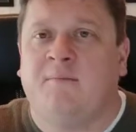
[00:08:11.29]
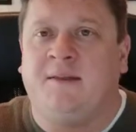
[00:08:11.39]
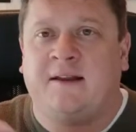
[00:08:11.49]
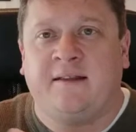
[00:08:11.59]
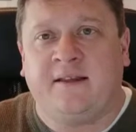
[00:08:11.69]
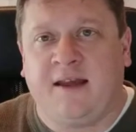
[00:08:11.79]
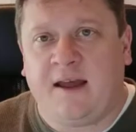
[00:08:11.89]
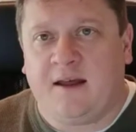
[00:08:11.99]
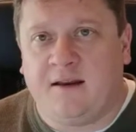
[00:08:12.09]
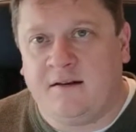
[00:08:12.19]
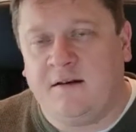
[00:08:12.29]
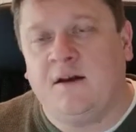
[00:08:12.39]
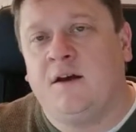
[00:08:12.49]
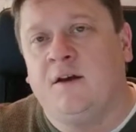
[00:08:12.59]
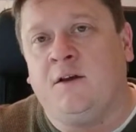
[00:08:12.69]
But then at the end,
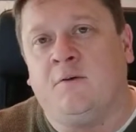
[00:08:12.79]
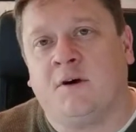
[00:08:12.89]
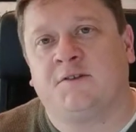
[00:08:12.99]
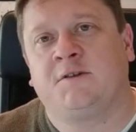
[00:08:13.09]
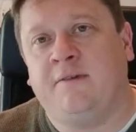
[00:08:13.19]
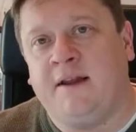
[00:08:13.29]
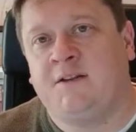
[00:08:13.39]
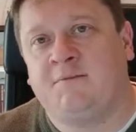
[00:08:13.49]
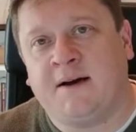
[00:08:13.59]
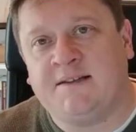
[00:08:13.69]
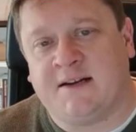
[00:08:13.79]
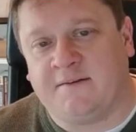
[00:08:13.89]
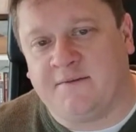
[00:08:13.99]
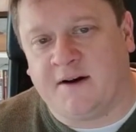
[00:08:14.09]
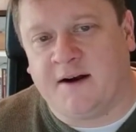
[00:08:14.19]
you also need to
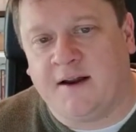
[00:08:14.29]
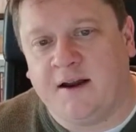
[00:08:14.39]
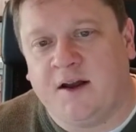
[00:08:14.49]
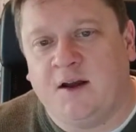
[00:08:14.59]
identify